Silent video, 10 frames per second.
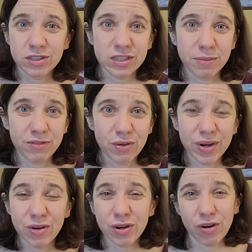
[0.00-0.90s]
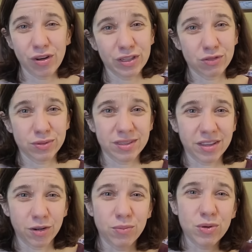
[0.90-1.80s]
Some of you, I know your Aldi's was a
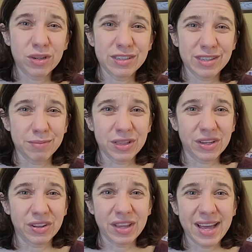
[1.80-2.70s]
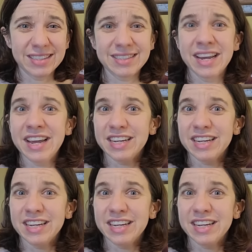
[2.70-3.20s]
little more, some a little less.